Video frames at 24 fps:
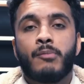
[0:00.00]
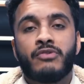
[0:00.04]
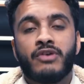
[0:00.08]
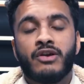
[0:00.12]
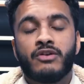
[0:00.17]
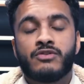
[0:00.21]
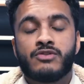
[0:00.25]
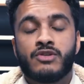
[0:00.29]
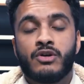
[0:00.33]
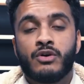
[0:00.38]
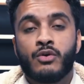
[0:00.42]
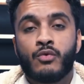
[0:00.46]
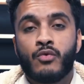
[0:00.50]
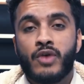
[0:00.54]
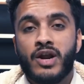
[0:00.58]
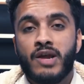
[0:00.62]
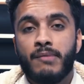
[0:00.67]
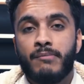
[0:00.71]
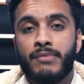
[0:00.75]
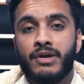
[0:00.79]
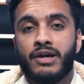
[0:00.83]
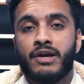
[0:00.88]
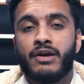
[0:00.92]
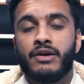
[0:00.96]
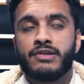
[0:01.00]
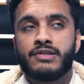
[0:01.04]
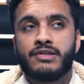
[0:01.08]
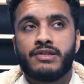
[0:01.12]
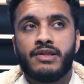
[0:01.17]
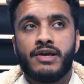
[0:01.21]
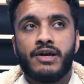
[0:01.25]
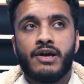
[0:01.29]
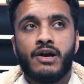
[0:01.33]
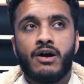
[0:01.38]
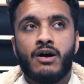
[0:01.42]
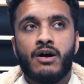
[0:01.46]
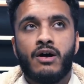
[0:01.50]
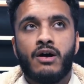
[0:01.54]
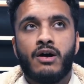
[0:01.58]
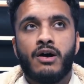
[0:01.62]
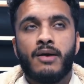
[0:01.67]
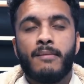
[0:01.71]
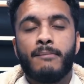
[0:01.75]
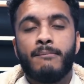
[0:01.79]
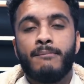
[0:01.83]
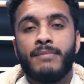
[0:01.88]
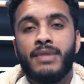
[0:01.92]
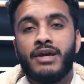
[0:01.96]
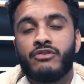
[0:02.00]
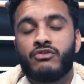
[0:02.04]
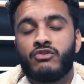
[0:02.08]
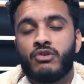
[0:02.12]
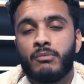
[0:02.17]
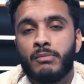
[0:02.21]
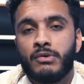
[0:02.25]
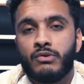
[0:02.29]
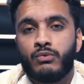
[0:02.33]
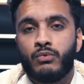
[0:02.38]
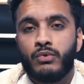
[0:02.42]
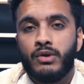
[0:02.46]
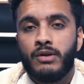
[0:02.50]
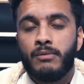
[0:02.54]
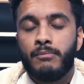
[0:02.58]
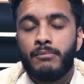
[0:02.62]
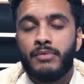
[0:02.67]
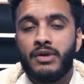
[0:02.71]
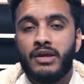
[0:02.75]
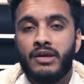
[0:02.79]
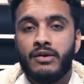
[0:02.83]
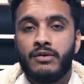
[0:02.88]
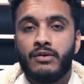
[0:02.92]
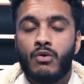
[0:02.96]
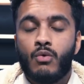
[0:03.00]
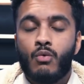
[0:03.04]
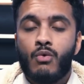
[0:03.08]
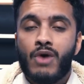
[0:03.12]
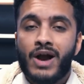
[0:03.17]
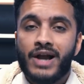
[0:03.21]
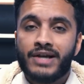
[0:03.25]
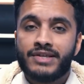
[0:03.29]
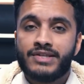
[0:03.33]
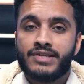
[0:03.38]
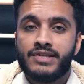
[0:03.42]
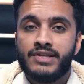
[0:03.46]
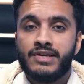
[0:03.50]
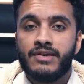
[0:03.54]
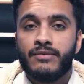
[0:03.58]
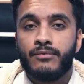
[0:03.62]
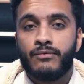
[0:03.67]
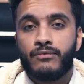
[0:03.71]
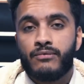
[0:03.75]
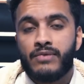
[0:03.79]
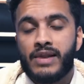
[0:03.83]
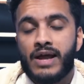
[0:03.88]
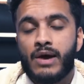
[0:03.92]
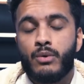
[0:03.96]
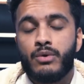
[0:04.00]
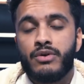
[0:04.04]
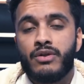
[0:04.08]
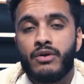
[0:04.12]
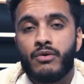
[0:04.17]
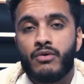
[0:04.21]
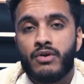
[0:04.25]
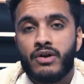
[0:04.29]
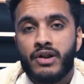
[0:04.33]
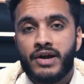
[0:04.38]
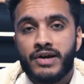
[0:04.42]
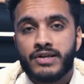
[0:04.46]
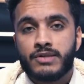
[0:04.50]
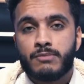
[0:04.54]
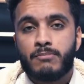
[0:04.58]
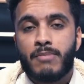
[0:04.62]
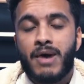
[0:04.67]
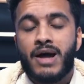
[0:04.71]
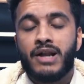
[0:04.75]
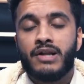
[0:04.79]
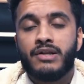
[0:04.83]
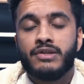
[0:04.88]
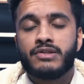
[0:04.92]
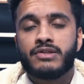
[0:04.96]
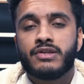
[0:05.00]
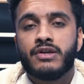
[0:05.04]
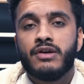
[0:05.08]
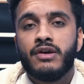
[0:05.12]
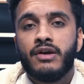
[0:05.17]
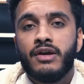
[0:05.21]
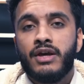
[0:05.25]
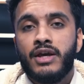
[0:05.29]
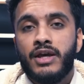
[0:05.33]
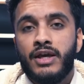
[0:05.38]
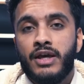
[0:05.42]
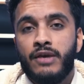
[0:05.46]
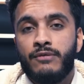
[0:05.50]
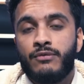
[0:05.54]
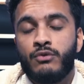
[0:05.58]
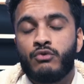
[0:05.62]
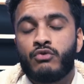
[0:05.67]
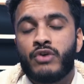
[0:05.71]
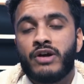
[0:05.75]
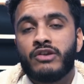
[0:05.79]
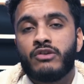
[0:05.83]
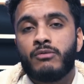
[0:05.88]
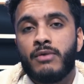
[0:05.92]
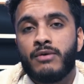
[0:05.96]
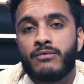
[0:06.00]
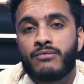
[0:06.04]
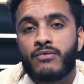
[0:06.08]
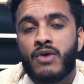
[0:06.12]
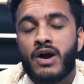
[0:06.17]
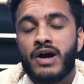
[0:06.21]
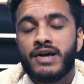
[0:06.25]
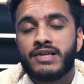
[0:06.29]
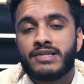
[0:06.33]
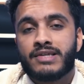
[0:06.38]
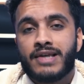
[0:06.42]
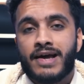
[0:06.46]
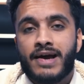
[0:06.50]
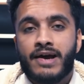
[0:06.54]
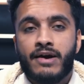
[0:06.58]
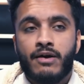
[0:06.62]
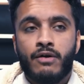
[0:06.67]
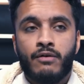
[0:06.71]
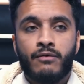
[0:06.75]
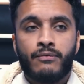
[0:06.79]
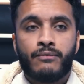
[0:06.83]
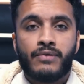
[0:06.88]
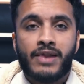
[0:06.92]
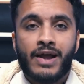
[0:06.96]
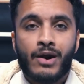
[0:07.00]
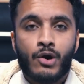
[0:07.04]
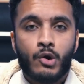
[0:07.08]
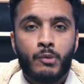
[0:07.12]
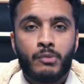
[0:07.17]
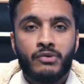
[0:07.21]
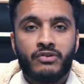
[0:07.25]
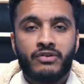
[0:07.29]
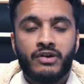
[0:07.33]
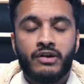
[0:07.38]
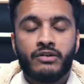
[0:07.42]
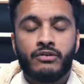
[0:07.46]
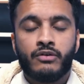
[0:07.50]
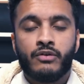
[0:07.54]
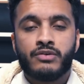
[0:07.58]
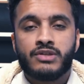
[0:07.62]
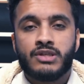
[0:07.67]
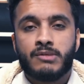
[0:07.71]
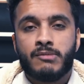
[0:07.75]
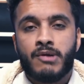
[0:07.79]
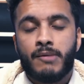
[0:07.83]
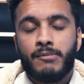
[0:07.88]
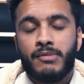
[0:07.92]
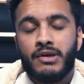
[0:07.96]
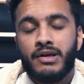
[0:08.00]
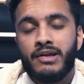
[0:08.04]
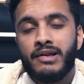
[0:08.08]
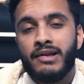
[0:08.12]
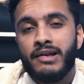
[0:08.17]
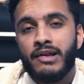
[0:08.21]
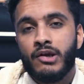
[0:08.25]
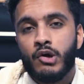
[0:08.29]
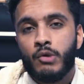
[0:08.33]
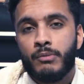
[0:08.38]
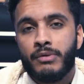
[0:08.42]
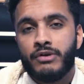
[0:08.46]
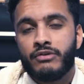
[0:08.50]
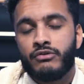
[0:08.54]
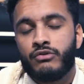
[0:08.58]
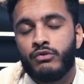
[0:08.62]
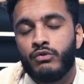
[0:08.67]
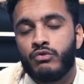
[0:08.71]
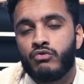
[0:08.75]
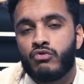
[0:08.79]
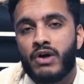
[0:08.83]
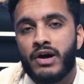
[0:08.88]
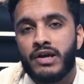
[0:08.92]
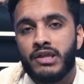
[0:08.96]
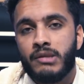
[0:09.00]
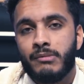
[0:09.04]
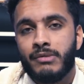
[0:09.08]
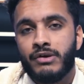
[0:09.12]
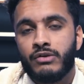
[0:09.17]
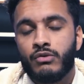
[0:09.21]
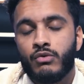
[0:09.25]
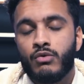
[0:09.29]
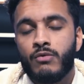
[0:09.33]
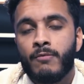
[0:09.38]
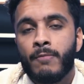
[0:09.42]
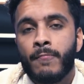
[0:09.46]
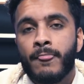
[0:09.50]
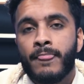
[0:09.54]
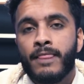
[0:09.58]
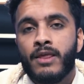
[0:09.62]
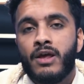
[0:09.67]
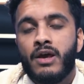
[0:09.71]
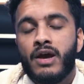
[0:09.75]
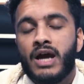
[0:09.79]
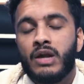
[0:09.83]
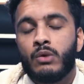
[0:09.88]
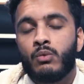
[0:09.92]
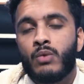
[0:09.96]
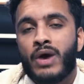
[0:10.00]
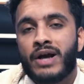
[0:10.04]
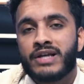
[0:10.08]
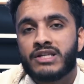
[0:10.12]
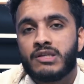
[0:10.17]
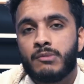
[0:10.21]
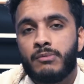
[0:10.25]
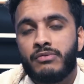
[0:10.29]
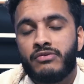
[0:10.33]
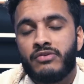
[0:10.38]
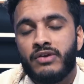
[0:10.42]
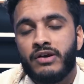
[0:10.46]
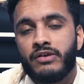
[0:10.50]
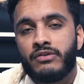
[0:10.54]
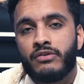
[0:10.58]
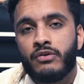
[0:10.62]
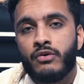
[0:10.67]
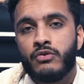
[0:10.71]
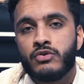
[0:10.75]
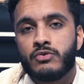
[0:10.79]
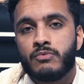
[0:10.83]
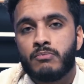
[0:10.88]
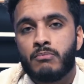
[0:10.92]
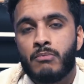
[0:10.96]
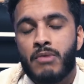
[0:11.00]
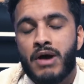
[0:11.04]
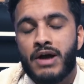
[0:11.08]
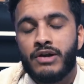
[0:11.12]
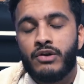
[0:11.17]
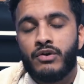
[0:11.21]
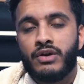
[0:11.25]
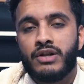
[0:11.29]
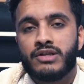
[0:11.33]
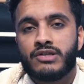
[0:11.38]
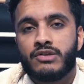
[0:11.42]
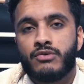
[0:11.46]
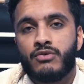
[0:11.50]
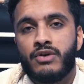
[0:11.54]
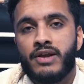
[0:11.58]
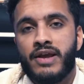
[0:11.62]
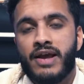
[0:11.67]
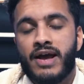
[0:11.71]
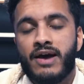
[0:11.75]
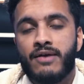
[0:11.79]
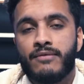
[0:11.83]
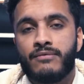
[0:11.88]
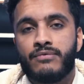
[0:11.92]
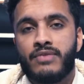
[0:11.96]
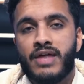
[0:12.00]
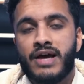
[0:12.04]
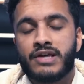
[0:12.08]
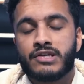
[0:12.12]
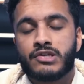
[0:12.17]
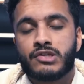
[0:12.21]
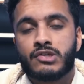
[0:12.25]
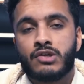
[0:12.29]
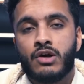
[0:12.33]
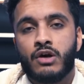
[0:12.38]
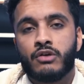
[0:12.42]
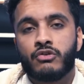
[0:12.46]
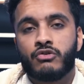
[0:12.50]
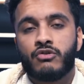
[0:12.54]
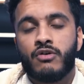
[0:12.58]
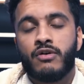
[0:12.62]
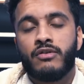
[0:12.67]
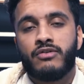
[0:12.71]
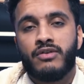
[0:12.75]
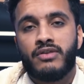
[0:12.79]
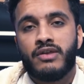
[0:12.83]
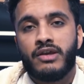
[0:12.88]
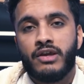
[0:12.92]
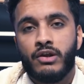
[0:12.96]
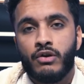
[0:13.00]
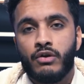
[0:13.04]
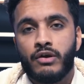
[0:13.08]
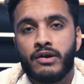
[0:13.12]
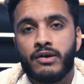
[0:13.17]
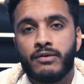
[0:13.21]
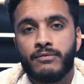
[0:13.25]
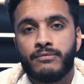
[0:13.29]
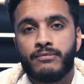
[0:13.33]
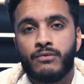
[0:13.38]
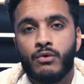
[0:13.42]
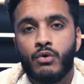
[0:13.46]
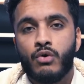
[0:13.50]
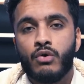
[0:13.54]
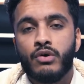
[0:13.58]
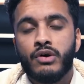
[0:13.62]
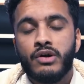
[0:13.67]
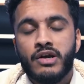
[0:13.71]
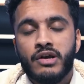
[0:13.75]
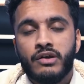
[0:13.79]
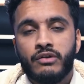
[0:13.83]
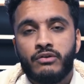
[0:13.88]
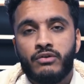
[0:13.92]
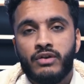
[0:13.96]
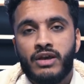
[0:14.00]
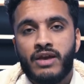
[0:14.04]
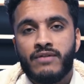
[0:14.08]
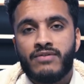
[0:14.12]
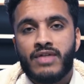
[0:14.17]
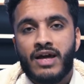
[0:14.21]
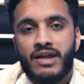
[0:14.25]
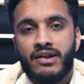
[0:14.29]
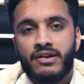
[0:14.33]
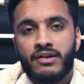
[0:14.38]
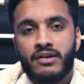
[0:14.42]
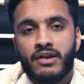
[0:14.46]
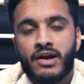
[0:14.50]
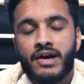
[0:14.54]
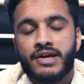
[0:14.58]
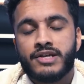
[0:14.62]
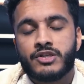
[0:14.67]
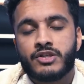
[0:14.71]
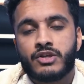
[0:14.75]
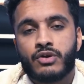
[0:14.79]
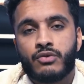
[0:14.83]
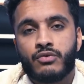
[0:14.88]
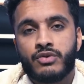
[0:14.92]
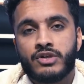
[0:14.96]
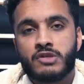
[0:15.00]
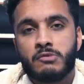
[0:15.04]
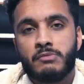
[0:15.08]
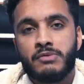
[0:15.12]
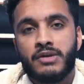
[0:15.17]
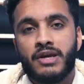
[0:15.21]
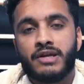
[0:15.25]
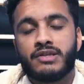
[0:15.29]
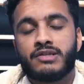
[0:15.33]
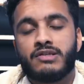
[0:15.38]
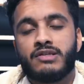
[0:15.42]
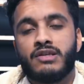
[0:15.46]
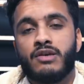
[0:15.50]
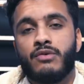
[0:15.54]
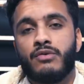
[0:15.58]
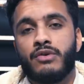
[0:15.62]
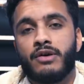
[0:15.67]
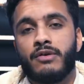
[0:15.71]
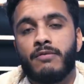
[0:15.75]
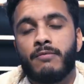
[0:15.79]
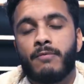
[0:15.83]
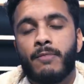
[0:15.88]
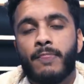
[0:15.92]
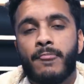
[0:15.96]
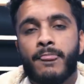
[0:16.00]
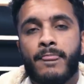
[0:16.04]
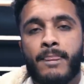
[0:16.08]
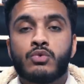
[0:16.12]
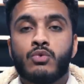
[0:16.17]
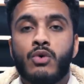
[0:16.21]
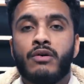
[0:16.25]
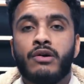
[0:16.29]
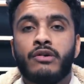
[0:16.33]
potatoes are great because they are a mixture between being waxy and floury. They're a nice balance. If you try to make fries out of floury potatoes, they might be a little bit too dry in the middle, and waxy potatoes might not necessarily have that starch content that you're looking for to give that nice crispy exterior. So what